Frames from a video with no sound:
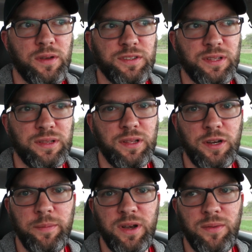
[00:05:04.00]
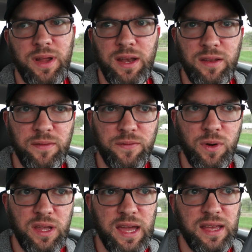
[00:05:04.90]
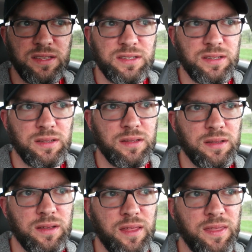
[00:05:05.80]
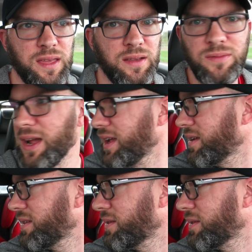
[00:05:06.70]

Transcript: There's a little bit of rain in the forecast, I think, right?